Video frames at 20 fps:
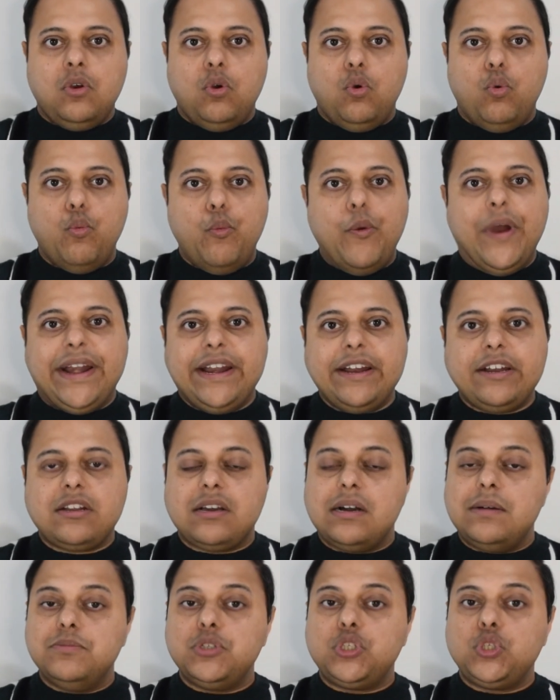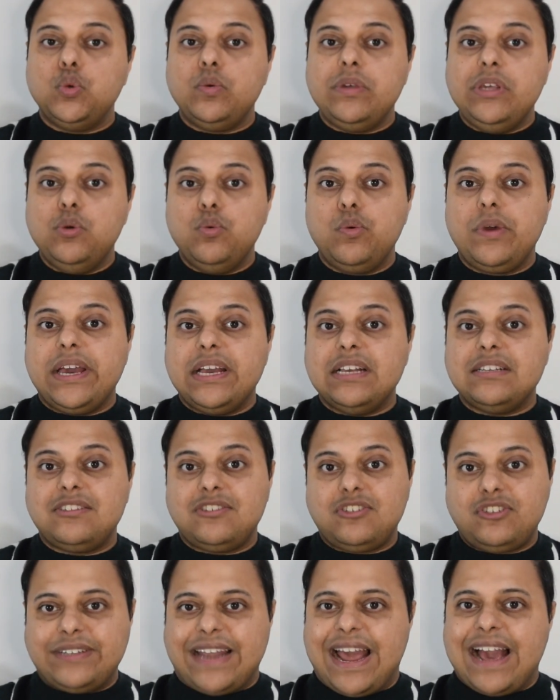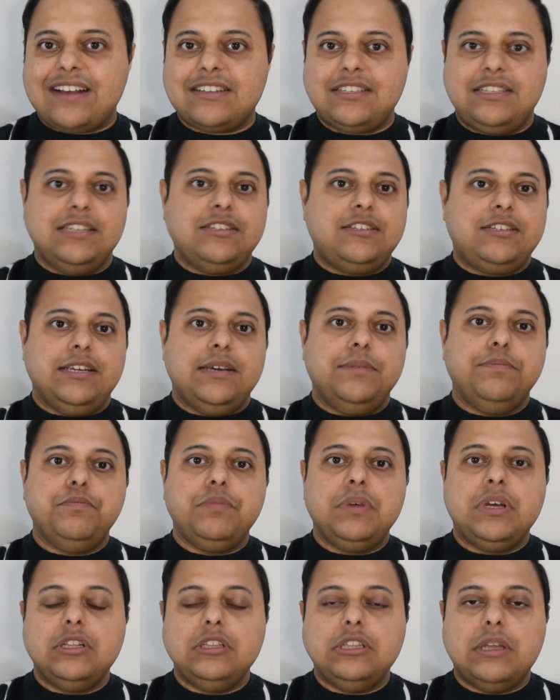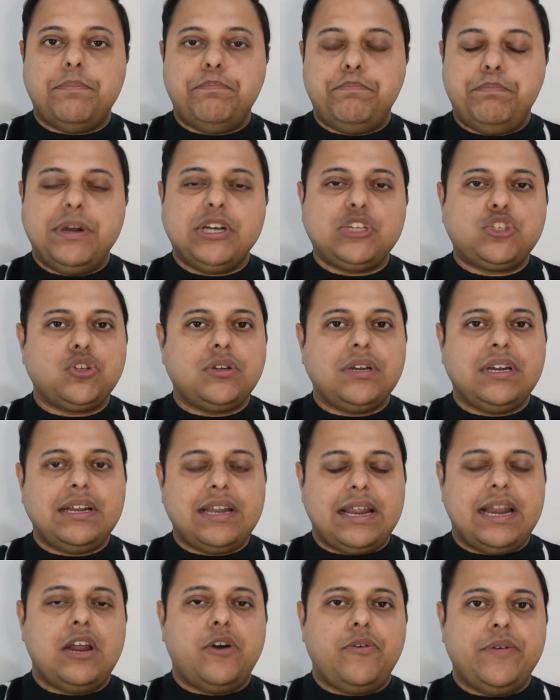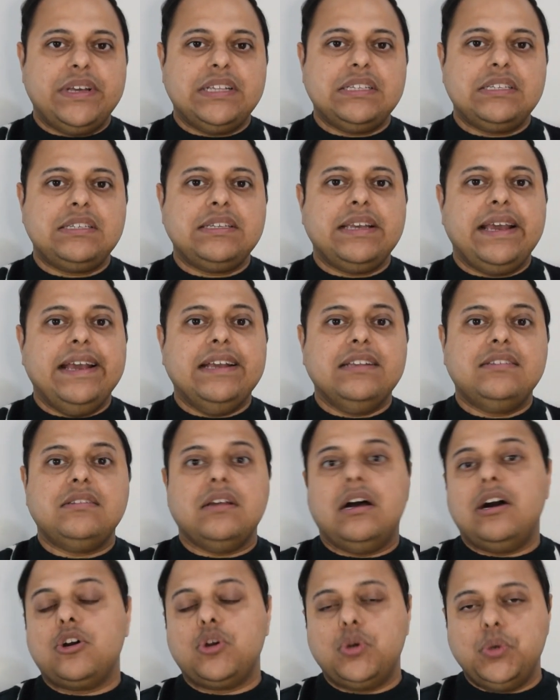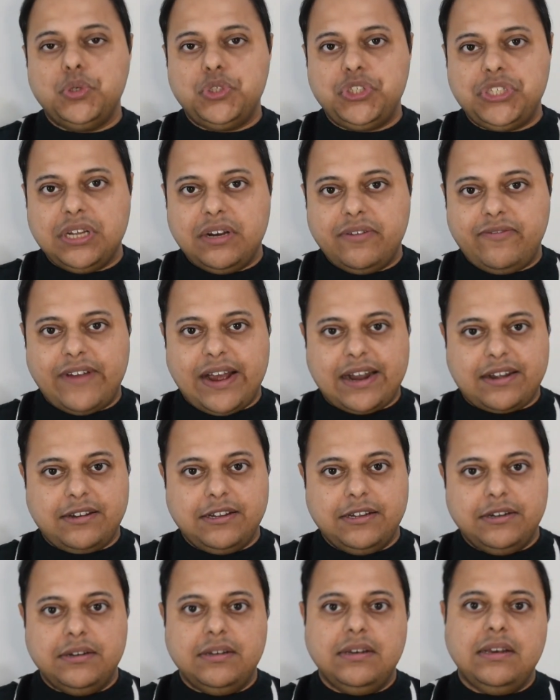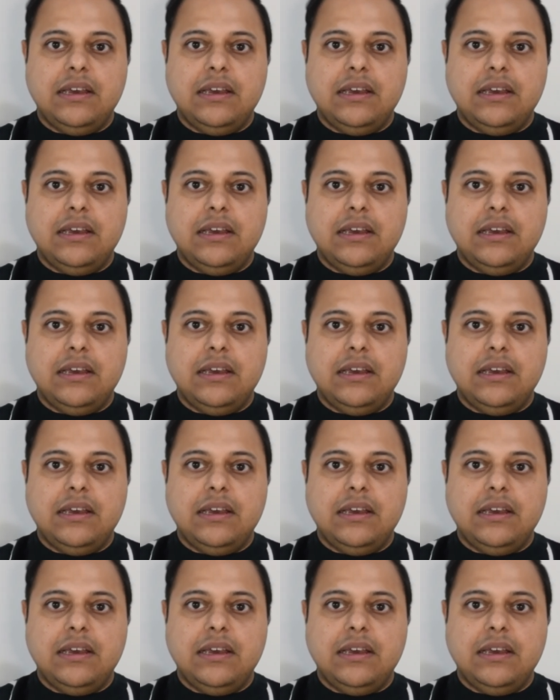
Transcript: When it comes to UK's tax system, the personal allowance is a crucial factor.